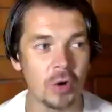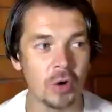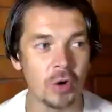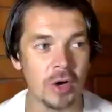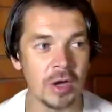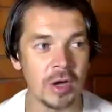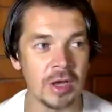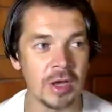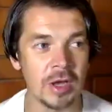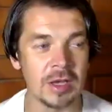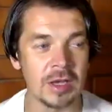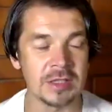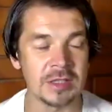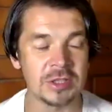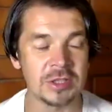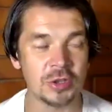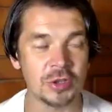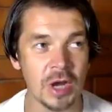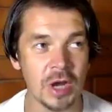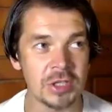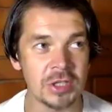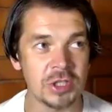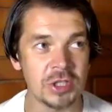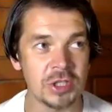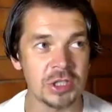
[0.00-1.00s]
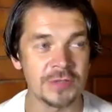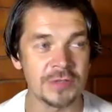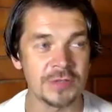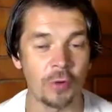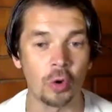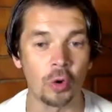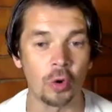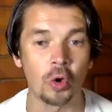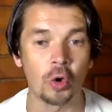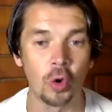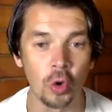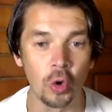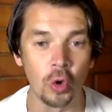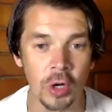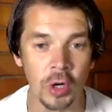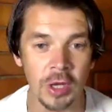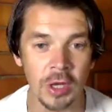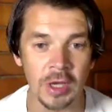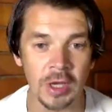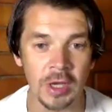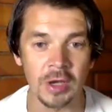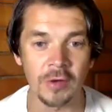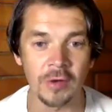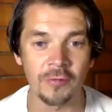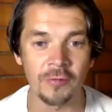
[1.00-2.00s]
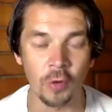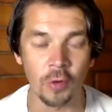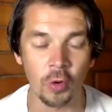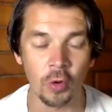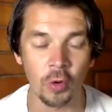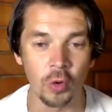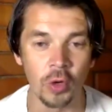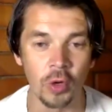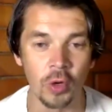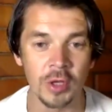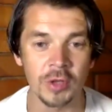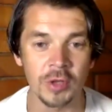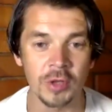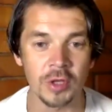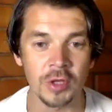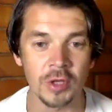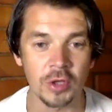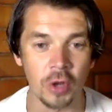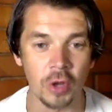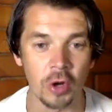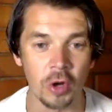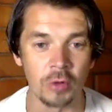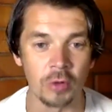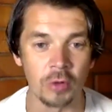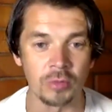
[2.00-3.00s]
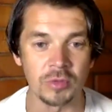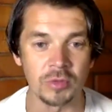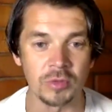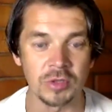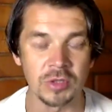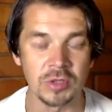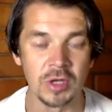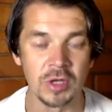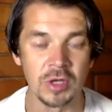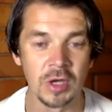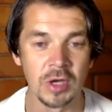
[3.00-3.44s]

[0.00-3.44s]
uh, strategies for cooling for cooling the domes?